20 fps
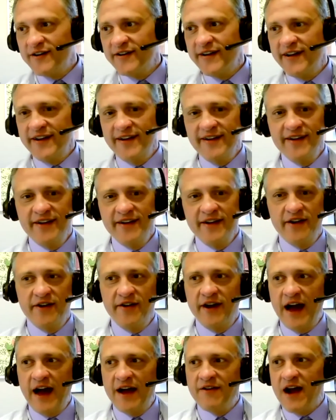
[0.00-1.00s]
And
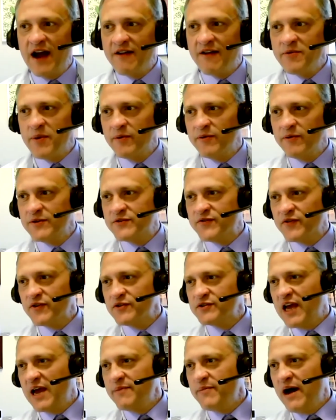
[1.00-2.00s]
I remember when those
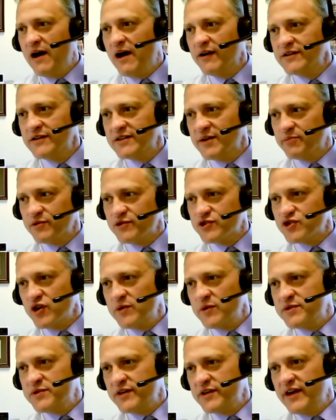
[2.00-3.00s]
first came out as a
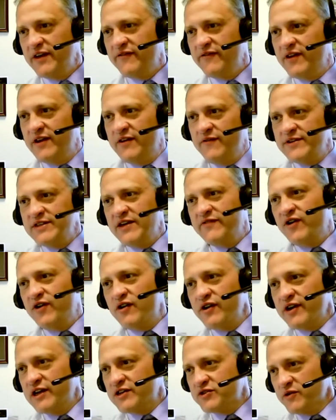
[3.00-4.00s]
prescription, even, and it was even
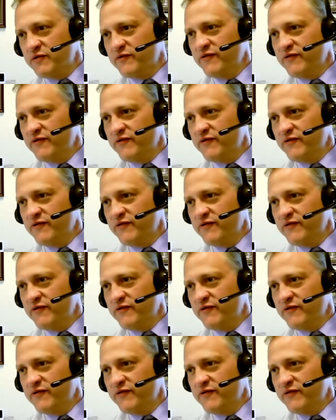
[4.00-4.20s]
hard to get your